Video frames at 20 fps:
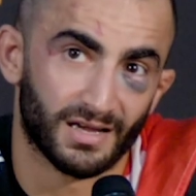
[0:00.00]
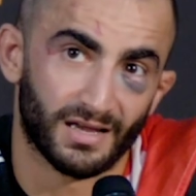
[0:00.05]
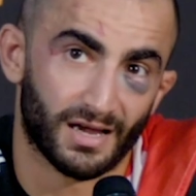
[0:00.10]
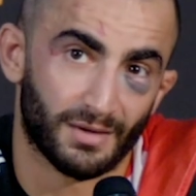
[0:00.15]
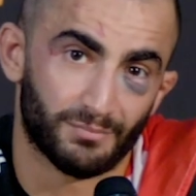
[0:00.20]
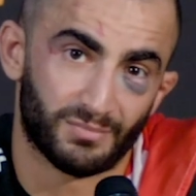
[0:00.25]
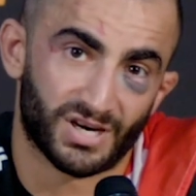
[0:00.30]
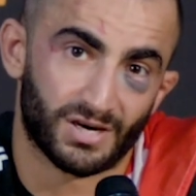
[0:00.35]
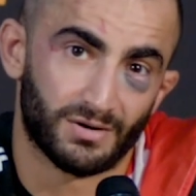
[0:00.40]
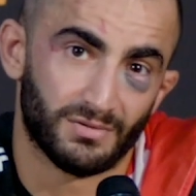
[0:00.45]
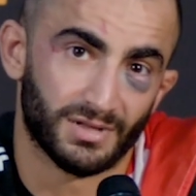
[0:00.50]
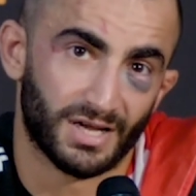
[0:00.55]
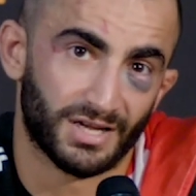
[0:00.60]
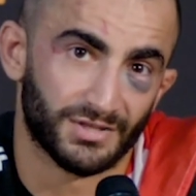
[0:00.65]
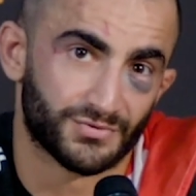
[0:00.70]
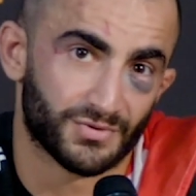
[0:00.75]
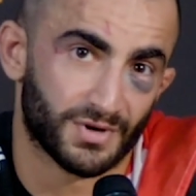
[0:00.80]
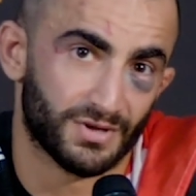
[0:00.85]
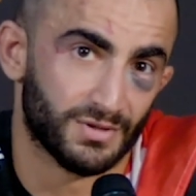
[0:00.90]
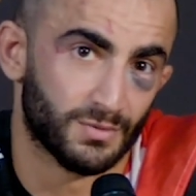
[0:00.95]
I
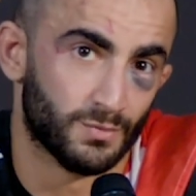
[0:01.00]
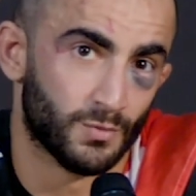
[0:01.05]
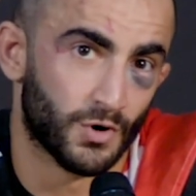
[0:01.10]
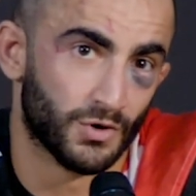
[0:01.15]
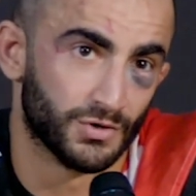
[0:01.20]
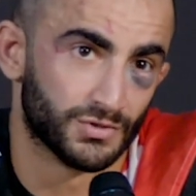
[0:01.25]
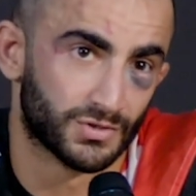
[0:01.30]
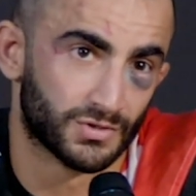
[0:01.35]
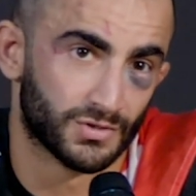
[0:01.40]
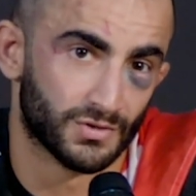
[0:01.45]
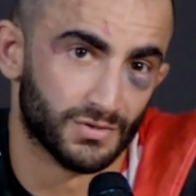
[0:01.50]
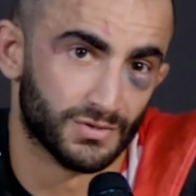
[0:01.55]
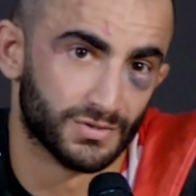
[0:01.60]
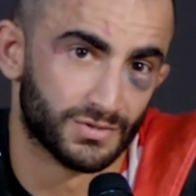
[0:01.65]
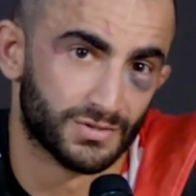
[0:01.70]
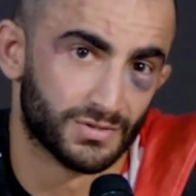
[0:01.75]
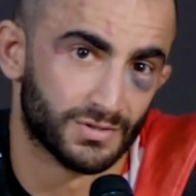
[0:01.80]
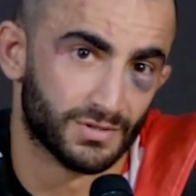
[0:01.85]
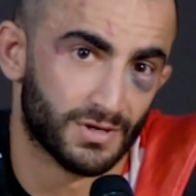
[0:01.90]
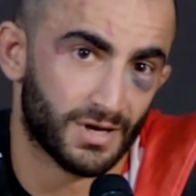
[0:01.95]
trained the most
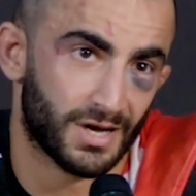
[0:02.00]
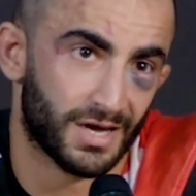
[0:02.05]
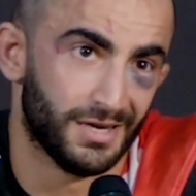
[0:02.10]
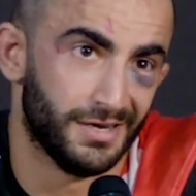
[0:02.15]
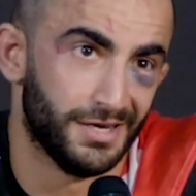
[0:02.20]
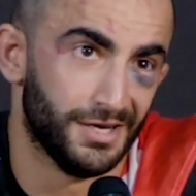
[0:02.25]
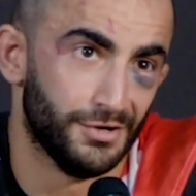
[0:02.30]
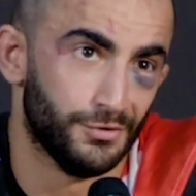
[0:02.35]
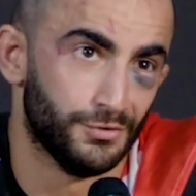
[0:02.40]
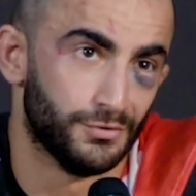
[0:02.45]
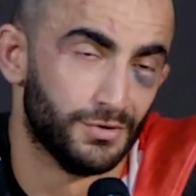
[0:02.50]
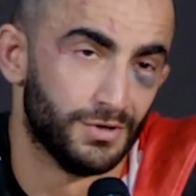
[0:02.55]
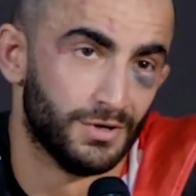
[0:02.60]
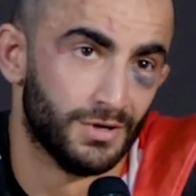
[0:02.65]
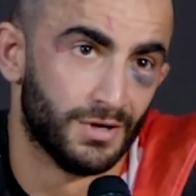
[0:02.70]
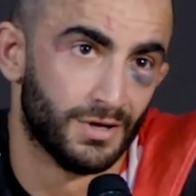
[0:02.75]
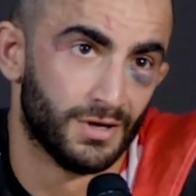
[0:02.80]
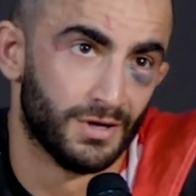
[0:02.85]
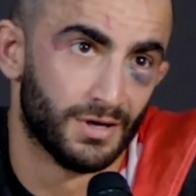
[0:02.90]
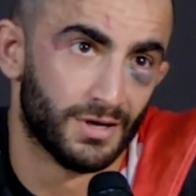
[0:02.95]
because I knew
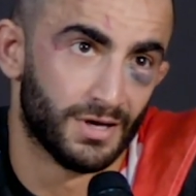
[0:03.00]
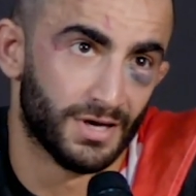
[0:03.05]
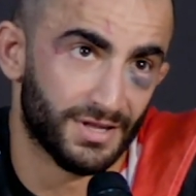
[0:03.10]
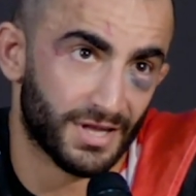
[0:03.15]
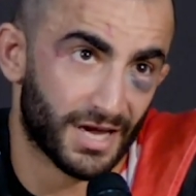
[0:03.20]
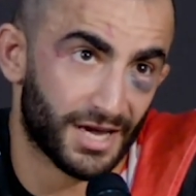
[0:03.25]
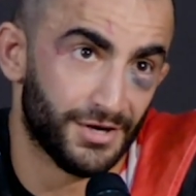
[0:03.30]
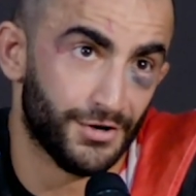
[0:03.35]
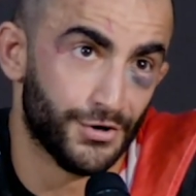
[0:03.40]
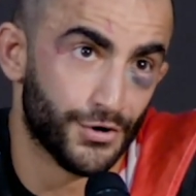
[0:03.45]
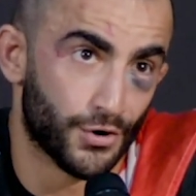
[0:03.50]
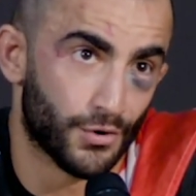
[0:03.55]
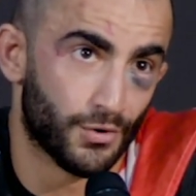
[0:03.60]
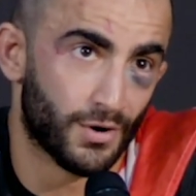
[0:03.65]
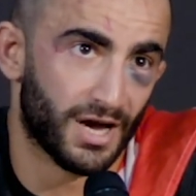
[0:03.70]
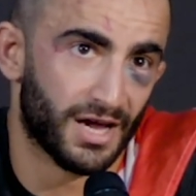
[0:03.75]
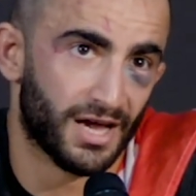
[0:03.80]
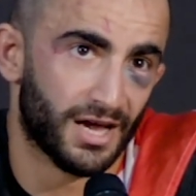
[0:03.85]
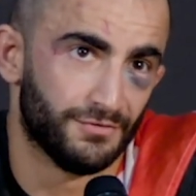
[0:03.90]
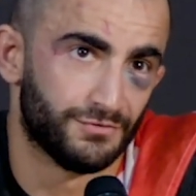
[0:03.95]
and I
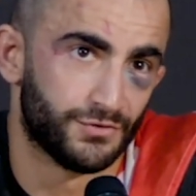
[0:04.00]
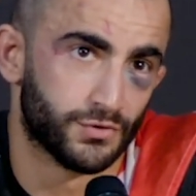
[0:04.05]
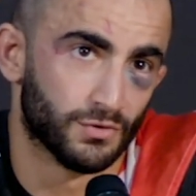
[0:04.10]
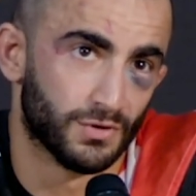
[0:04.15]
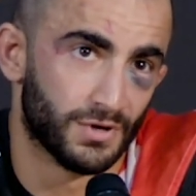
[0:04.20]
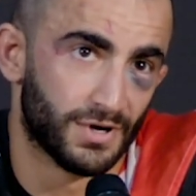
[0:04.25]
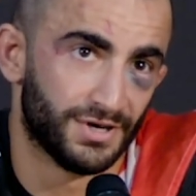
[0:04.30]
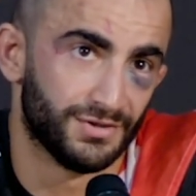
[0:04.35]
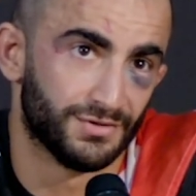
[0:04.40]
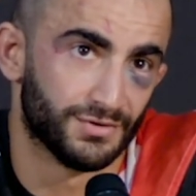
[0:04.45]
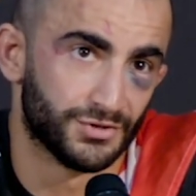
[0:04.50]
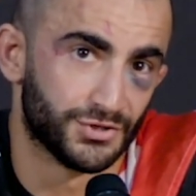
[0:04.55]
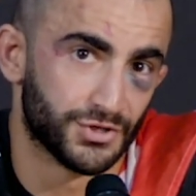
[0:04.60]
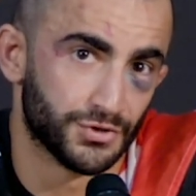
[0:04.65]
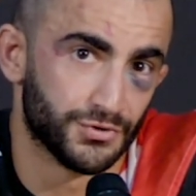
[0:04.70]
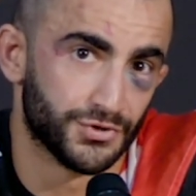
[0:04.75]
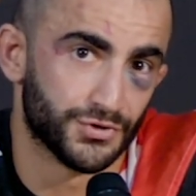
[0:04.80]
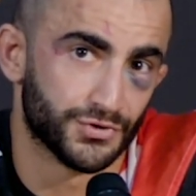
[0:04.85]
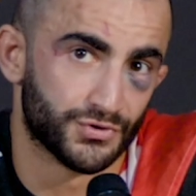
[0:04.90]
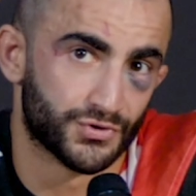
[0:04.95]
know I have to learn
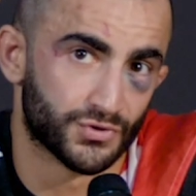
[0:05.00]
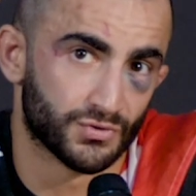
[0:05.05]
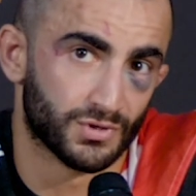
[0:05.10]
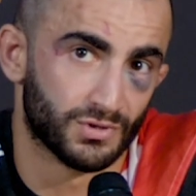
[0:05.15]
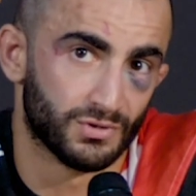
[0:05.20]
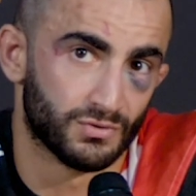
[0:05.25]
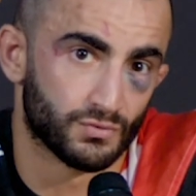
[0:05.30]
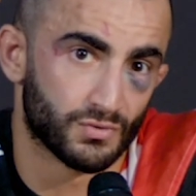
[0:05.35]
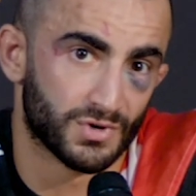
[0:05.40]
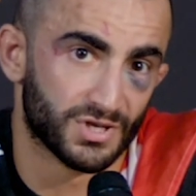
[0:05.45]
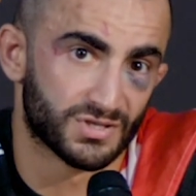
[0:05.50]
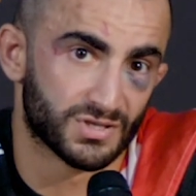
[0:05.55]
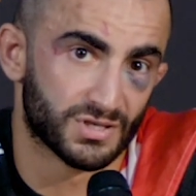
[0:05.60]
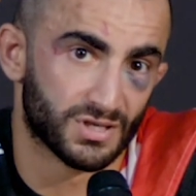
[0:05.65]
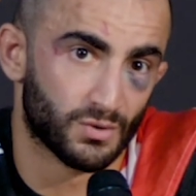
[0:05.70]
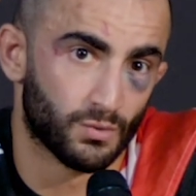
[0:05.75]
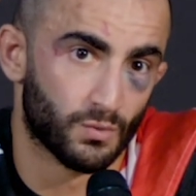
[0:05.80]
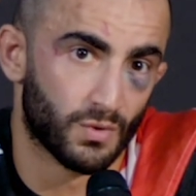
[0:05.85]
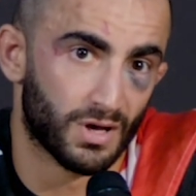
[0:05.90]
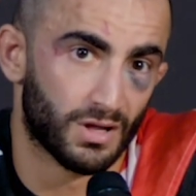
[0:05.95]
jiu-jitsu and
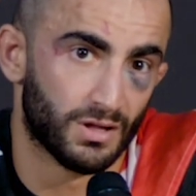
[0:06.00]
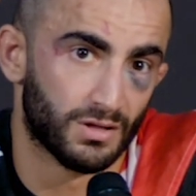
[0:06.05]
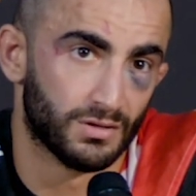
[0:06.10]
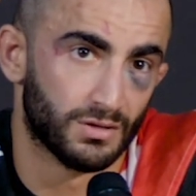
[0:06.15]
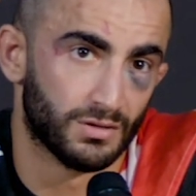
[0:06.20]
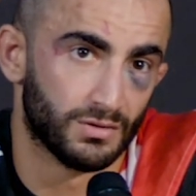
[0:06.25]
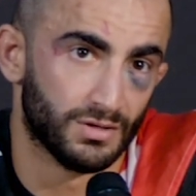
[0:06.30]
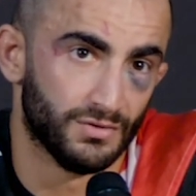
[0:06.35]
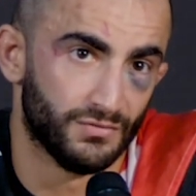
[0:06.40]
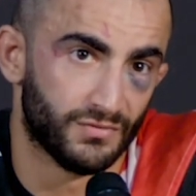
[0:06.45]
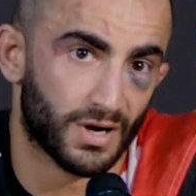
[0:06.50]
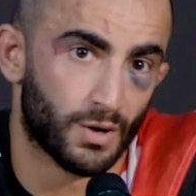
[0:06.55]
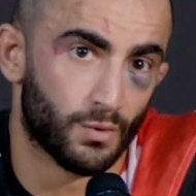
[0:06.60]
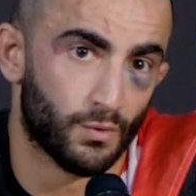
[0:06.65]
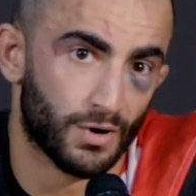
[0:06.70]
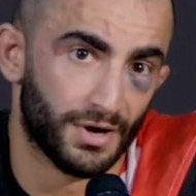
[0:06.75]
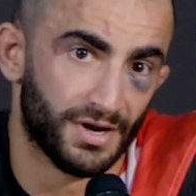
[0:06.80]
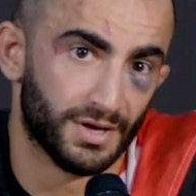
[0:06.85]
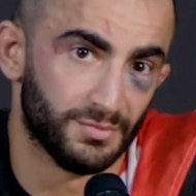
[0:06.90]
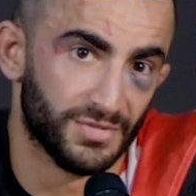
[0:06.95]
wrestling well if I
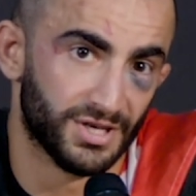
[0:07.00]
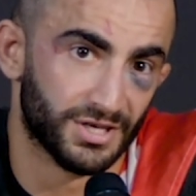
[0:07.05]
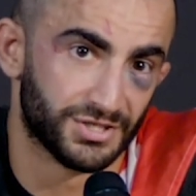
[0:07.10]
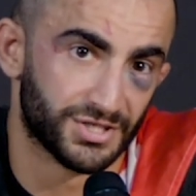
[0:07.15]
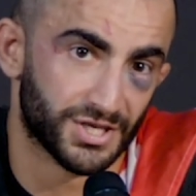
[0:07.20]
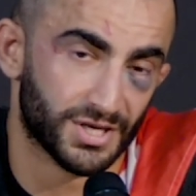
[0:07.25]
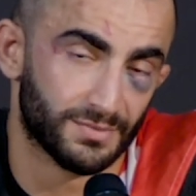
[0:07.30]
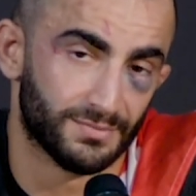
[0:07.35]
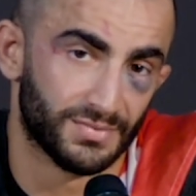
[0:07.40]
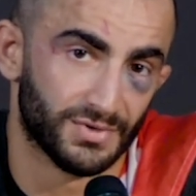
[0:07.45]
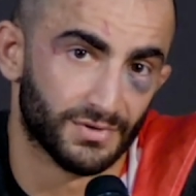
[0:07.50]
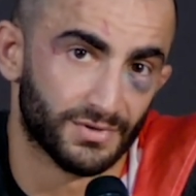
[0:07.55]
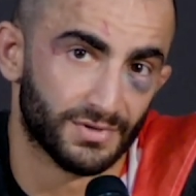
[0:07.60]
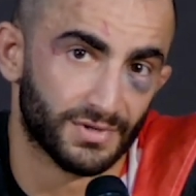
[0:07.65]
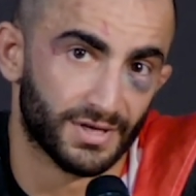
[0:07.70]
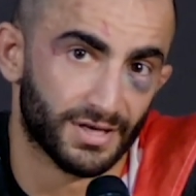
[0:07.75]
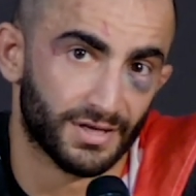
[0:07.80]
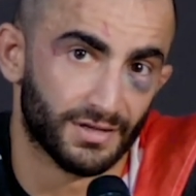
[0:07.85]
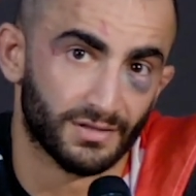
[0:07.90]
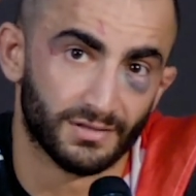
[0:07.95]
want to be a
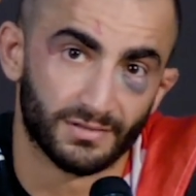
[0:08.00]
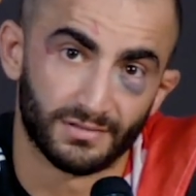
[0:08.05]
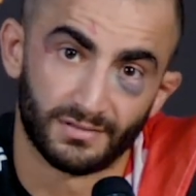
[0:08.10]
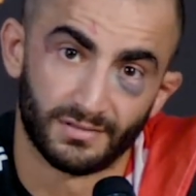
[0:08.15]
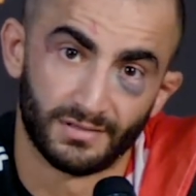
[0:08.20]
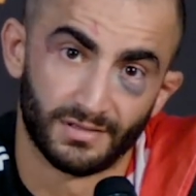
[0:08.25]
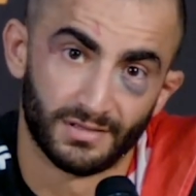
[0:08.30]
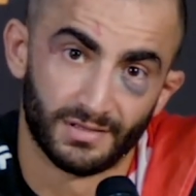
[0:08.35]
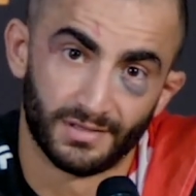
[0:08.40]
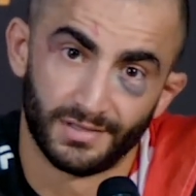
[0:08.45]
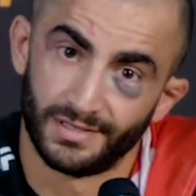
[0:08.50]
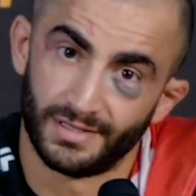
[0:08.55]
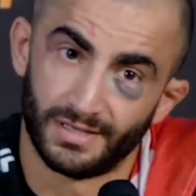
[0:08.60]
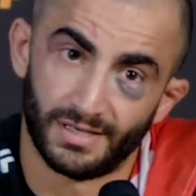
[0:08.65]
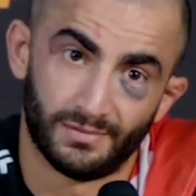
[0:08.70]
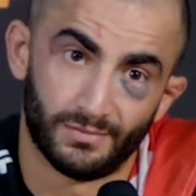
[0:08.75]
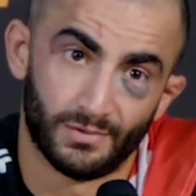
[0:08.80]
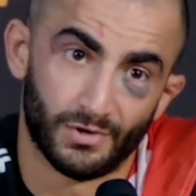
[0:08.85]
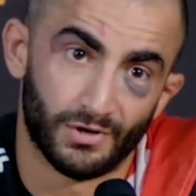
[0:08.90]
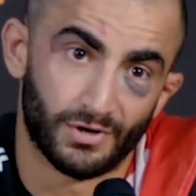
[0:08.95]
champion. And
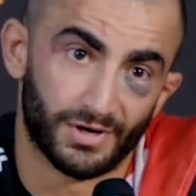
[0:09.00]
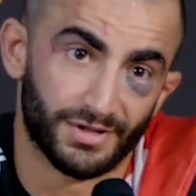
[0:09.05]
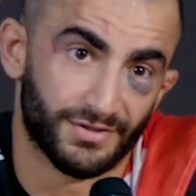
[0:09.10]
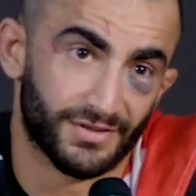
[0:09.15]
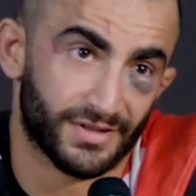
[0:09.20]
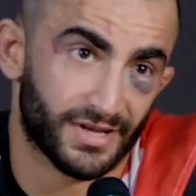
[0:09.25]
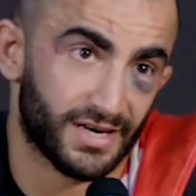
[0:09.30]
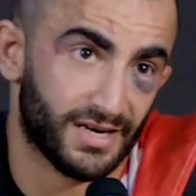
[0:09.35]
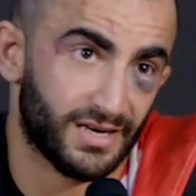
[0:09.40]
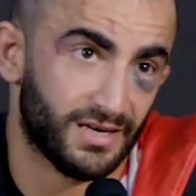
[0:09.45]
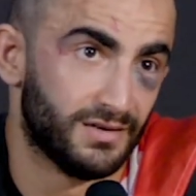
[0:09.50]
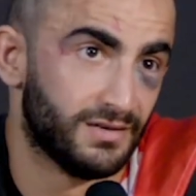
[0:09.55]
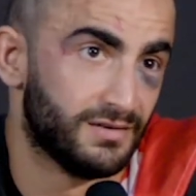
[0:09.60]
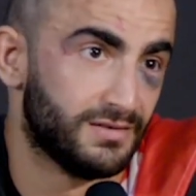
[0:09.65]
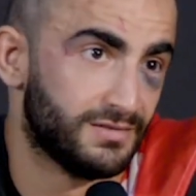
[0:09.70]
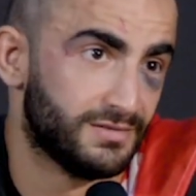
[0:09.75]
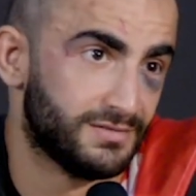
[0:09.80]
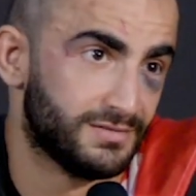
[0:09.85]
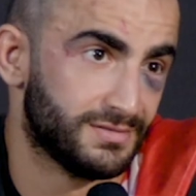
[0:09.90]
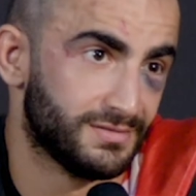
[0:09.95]
I'm already there.
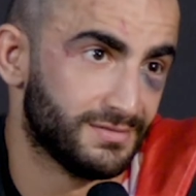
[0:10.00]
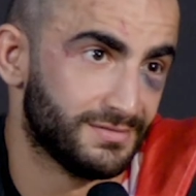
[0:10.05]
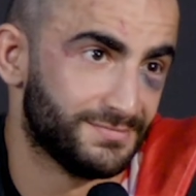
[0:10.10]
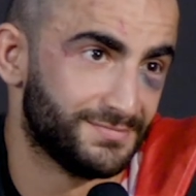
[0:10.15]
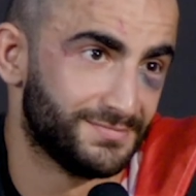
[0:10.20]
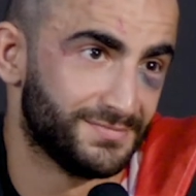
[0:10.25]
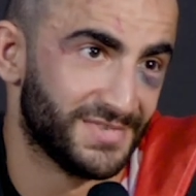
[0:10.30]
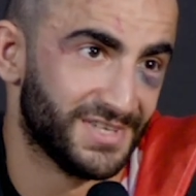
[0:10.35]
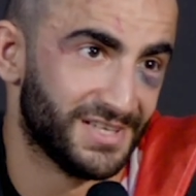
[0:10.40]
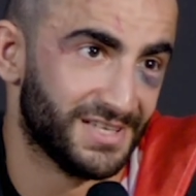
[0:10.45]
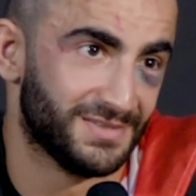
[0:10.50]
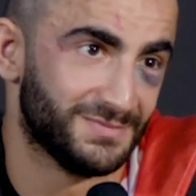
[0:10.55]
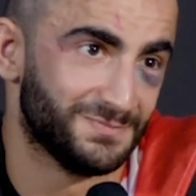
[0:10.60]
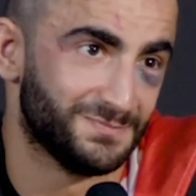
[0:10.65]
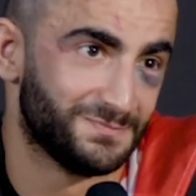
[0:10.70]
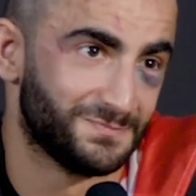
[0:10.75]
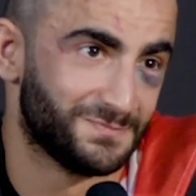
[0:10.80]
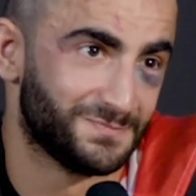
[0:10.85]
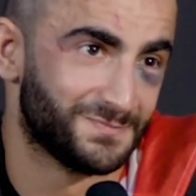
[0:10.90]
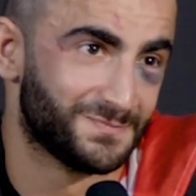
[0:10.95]
Yeah.